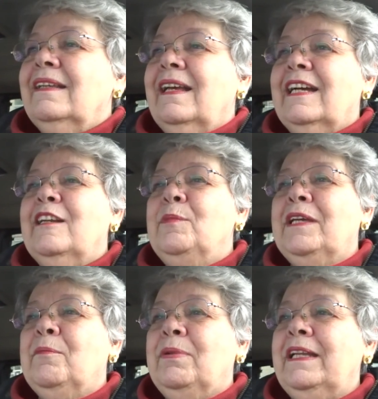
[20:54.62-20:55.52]
I'm going to be
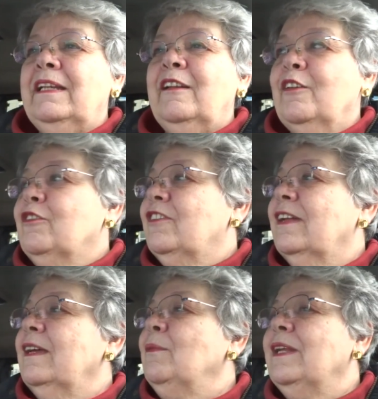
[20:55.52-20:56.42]
completely lost
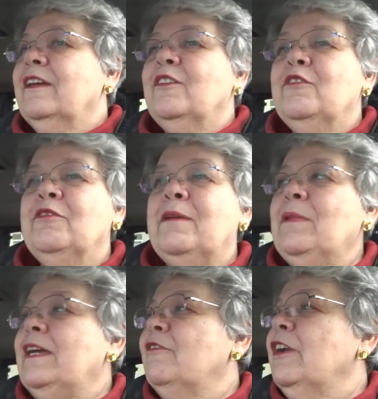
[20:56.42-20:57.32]
tonight when I go to find
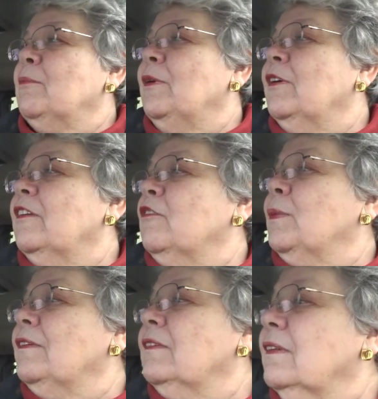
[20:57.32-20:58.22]
my correct parking
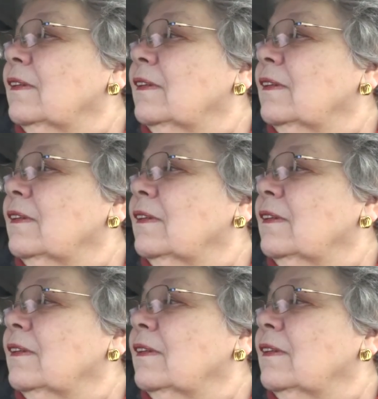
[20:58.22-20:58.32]
space.